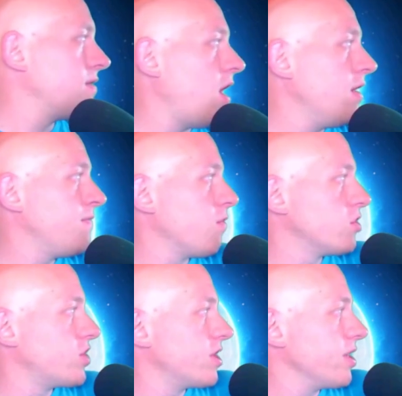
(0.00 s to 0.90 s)

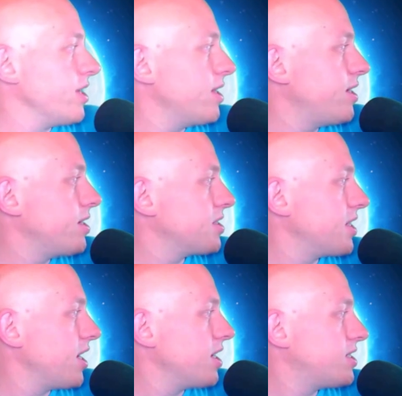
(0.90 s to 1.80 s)
Unfortunately, they didn't
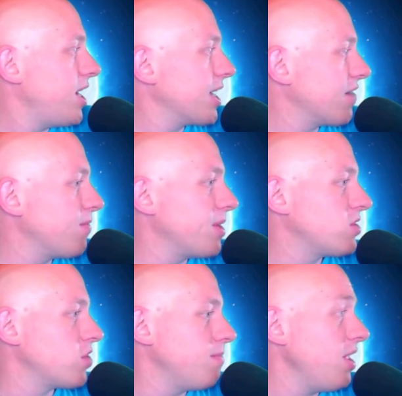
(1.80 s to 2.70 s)
tag
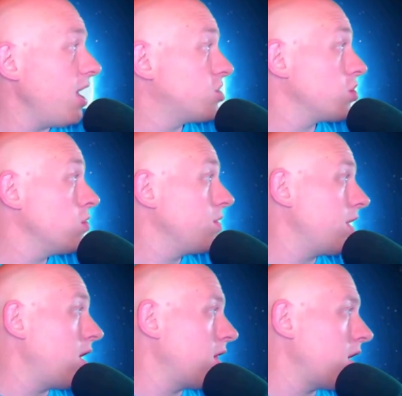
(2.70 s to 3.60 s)
everybody, so I'm not sure who
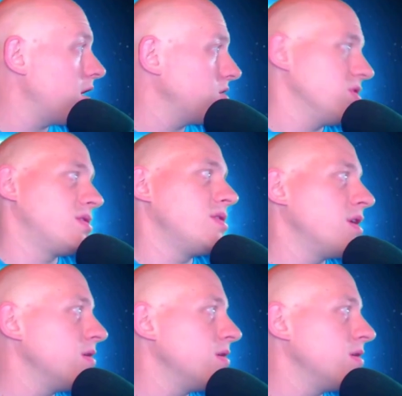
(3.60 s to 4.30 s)
they all are. Just,